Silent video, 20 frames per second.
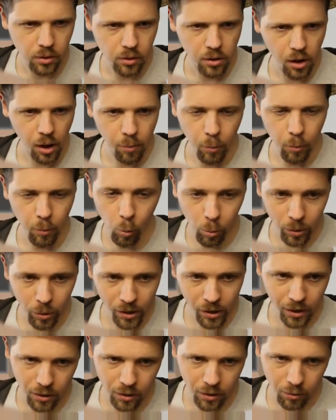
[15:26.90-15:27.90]
I'm hoping
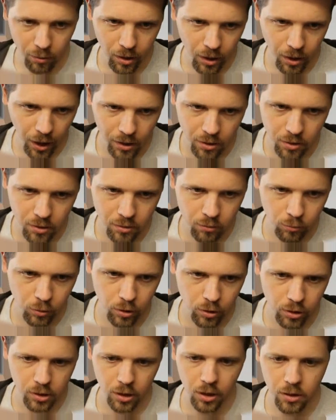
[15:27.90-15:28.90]
I did it right. I couldn't
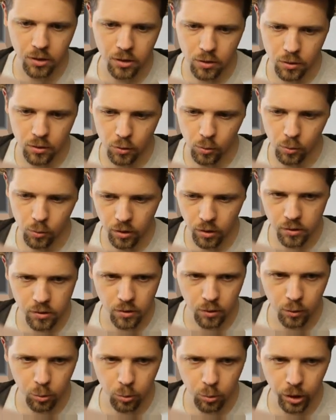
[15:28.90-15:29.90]
really test it too well in
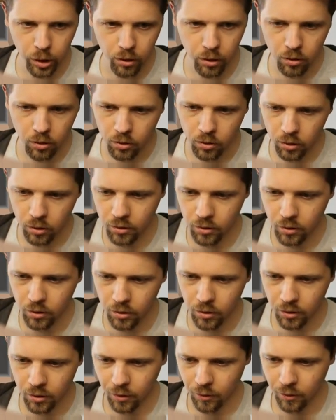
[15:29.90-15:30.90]
single player,
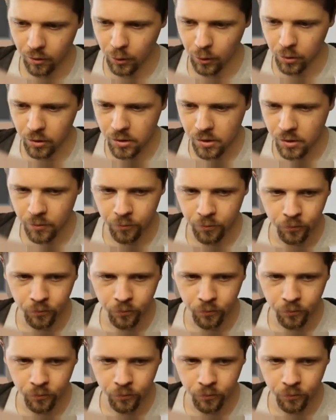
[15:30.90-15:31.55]
of course.